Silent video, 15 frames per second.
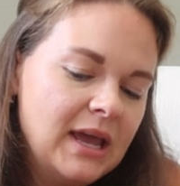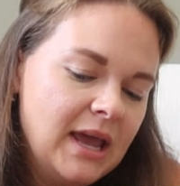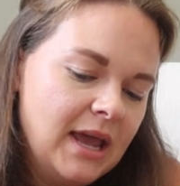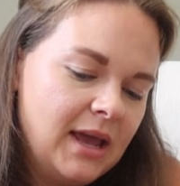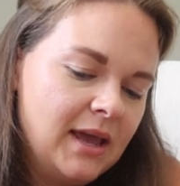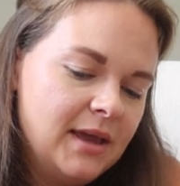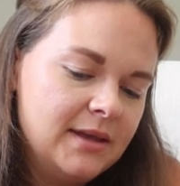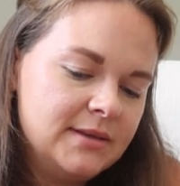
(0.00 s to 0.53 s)

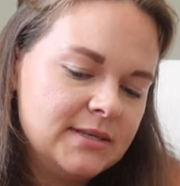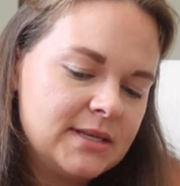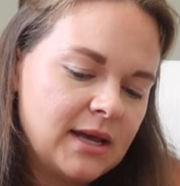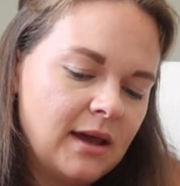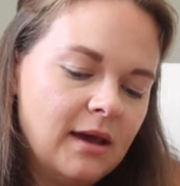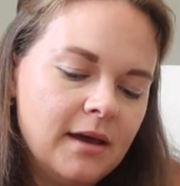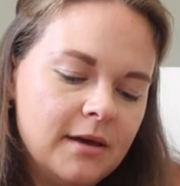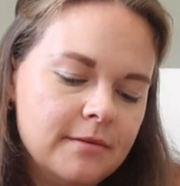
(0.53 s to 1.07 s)

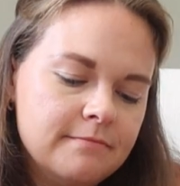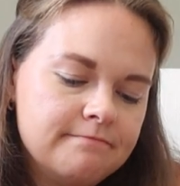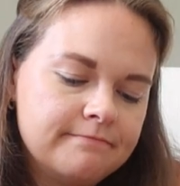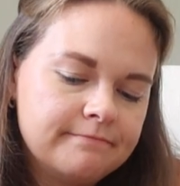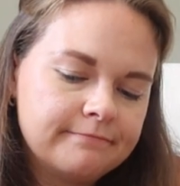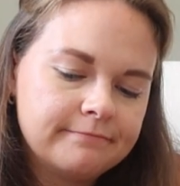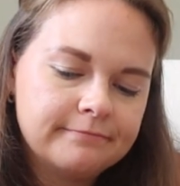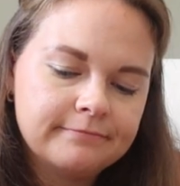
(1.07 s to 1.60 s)
And
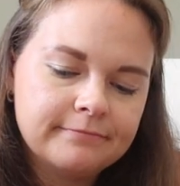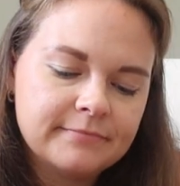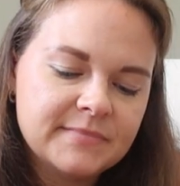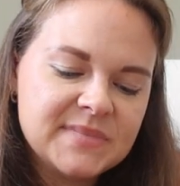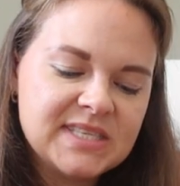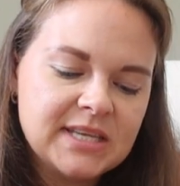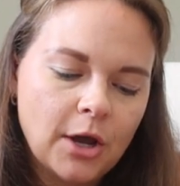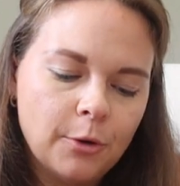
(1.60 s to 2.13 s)

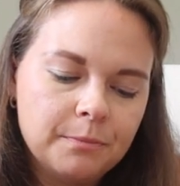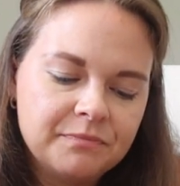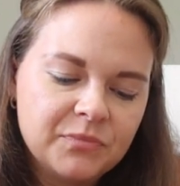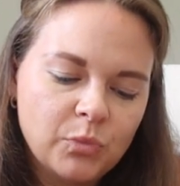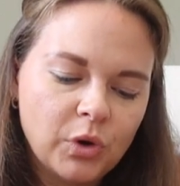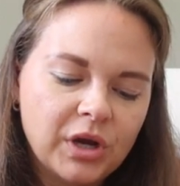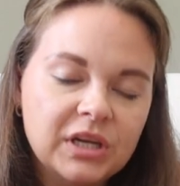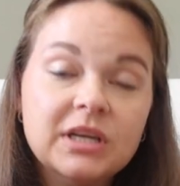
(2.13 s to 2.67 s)
so
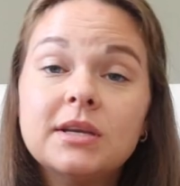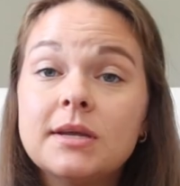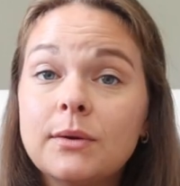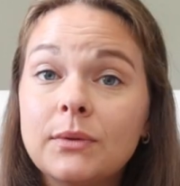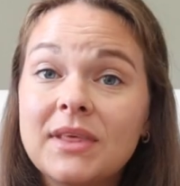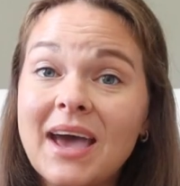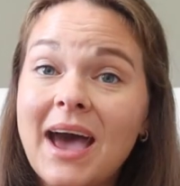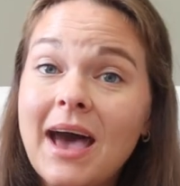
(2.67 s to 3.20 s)
we're going to
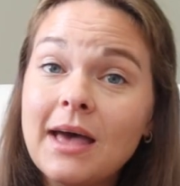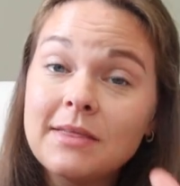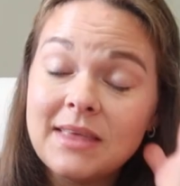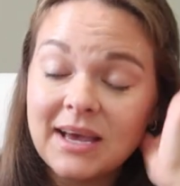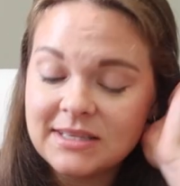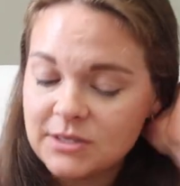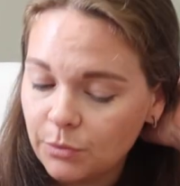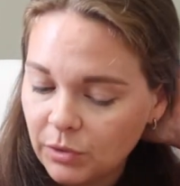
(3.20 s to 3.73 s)
do that.
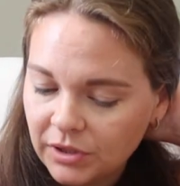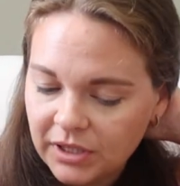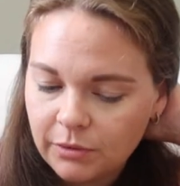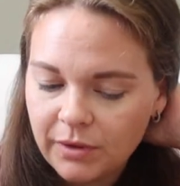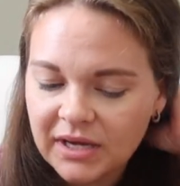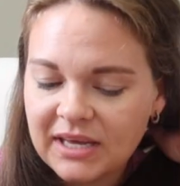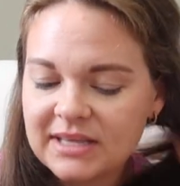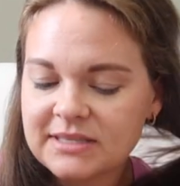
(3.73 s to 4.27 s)
That's a really
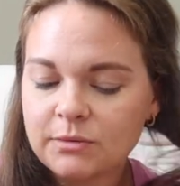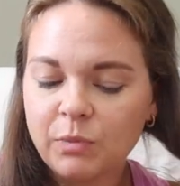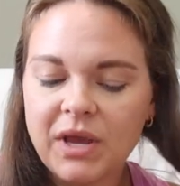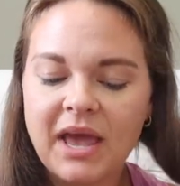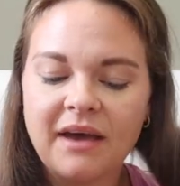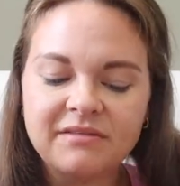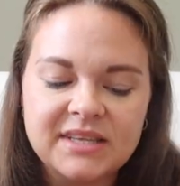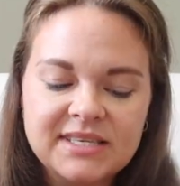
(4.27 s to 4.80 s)
quick.
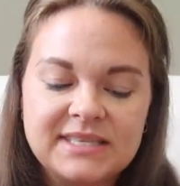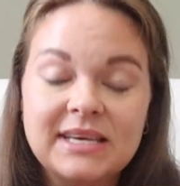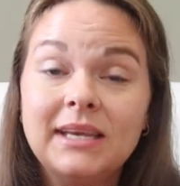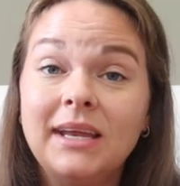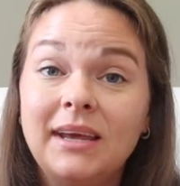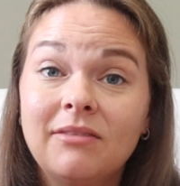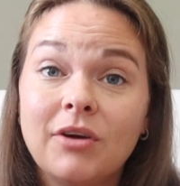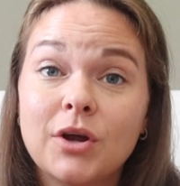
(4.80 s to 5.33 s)
We have the
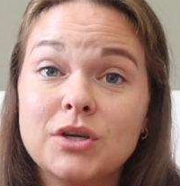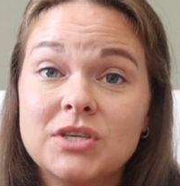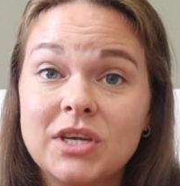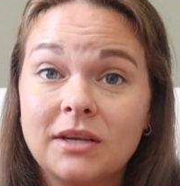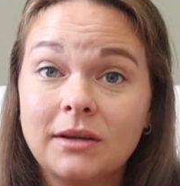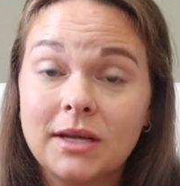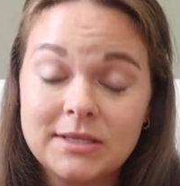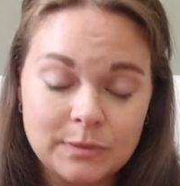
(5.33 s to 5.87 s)
CD
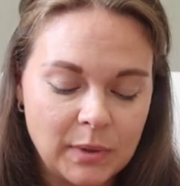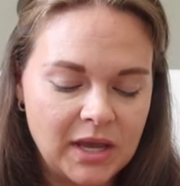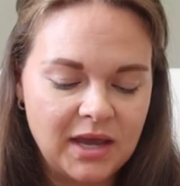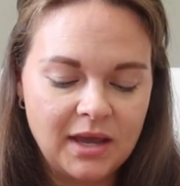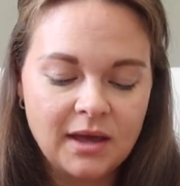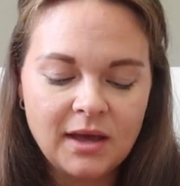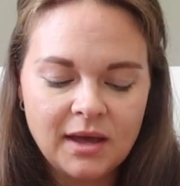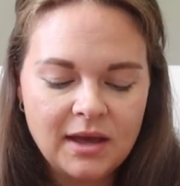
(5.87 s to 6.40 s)
version because
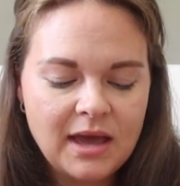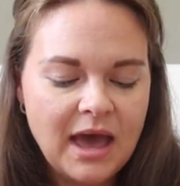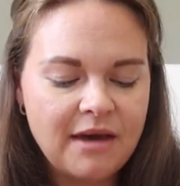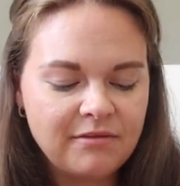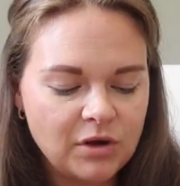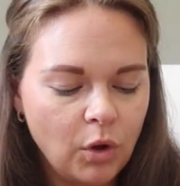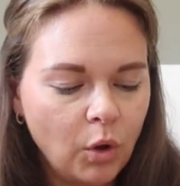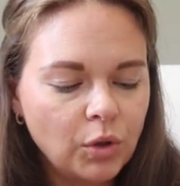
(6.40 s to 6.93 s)
we
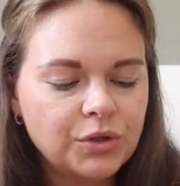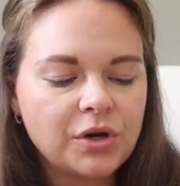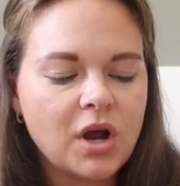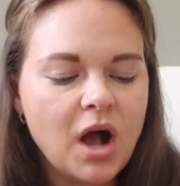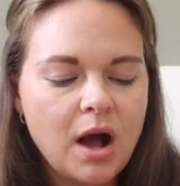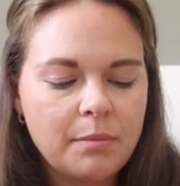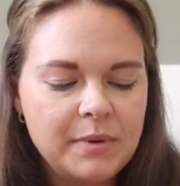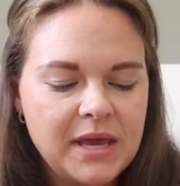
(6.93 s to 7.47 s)
have an older
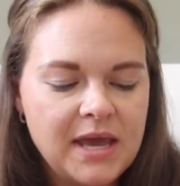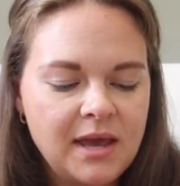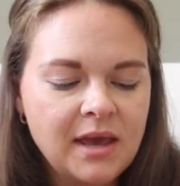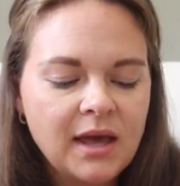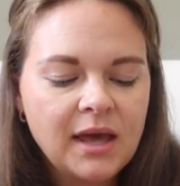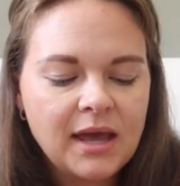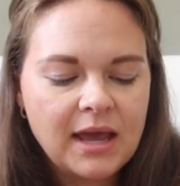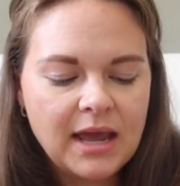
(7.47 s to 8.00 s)

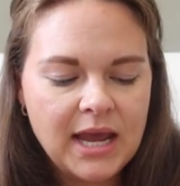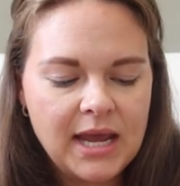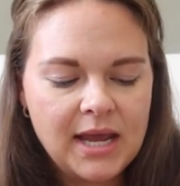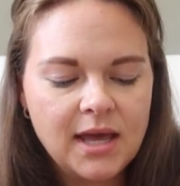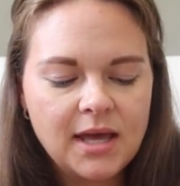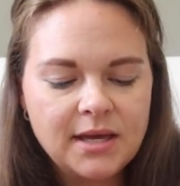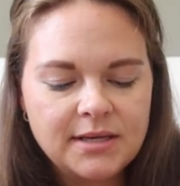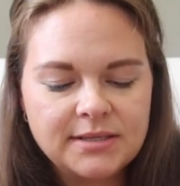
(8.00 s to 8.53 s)
copy,
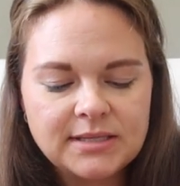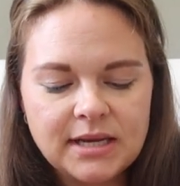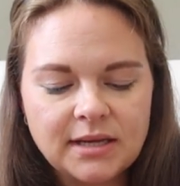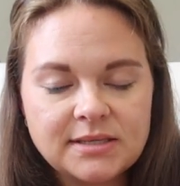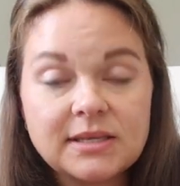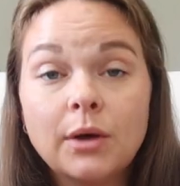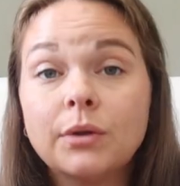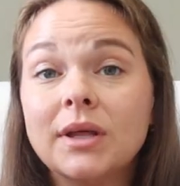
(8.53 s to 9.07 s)
and
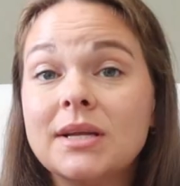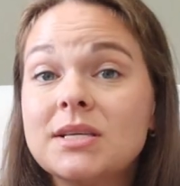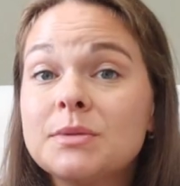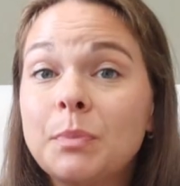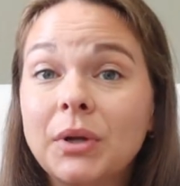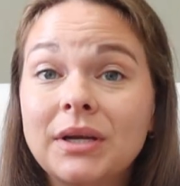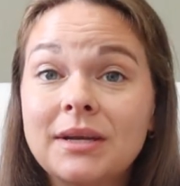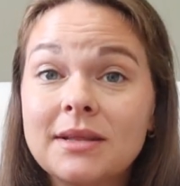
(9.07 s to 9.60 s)
so they
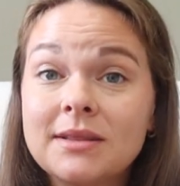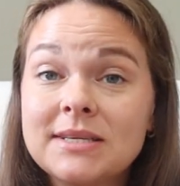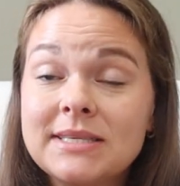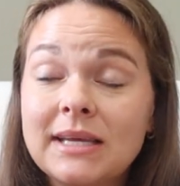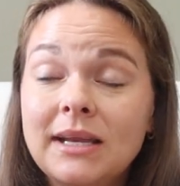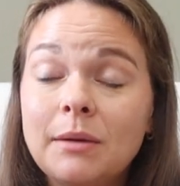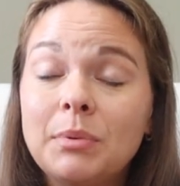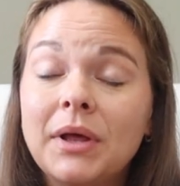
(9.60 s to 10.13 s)
just put it in the
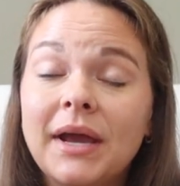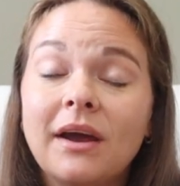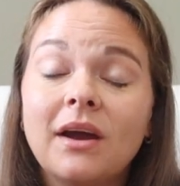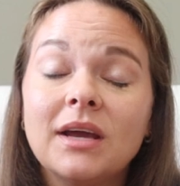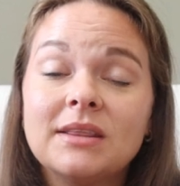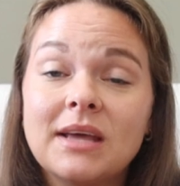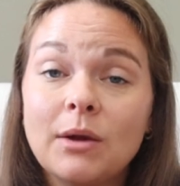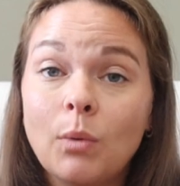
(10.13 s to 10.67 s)
CD player
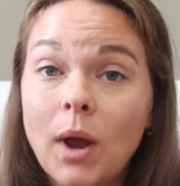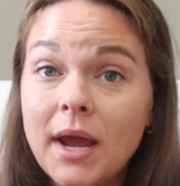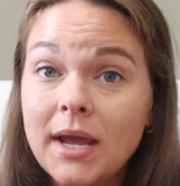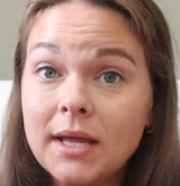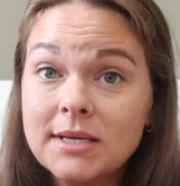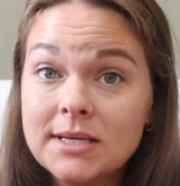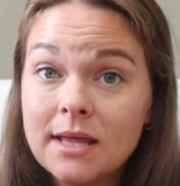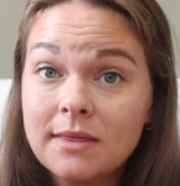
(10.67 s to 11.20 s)
and they
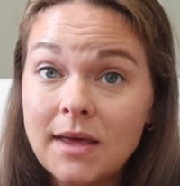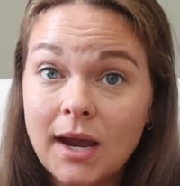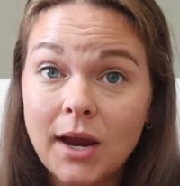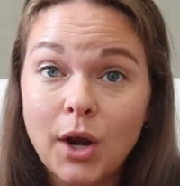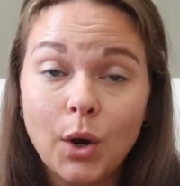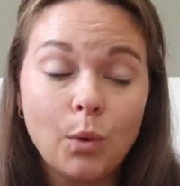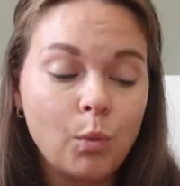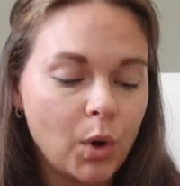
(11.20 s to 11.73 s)
write
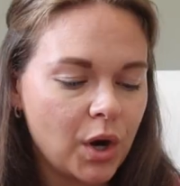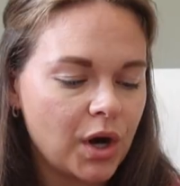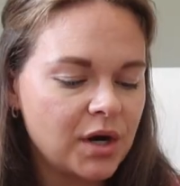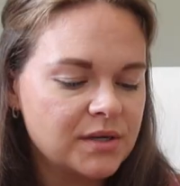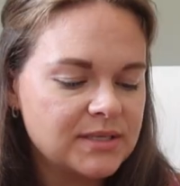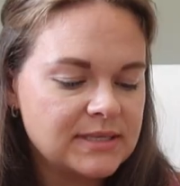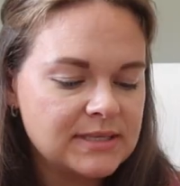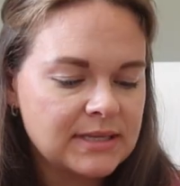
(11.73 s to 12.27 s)
their
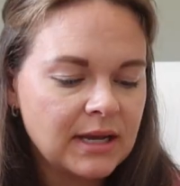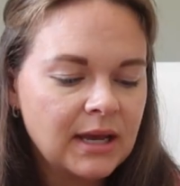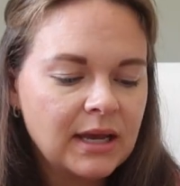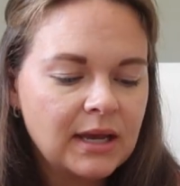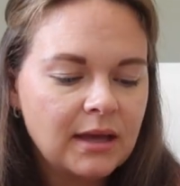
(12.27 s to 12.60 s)
words.